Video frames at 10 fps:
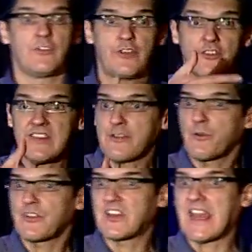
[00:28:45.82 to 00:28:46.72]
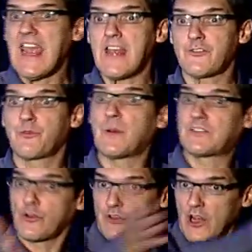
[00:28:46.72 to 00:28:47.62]
Just as was the case with
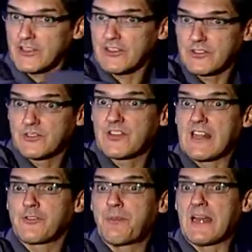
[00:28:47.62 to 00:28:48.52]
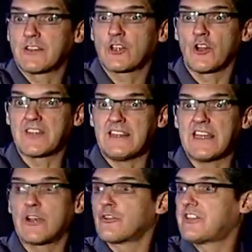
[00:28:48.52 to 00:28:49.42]
those other transparent content
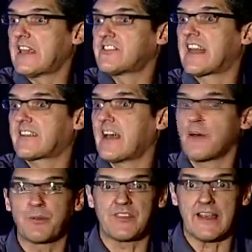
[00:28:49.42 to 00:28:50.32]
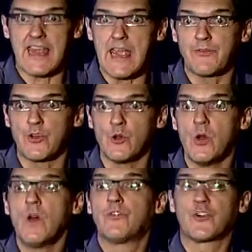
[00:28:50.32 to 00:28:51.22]
negotiation examples I gave you
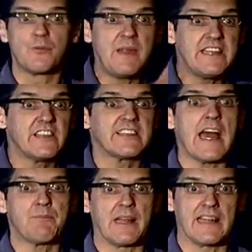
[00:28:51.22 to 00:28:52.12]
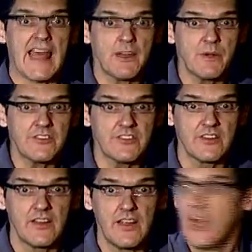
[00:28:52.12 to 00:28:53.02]
for media type and language,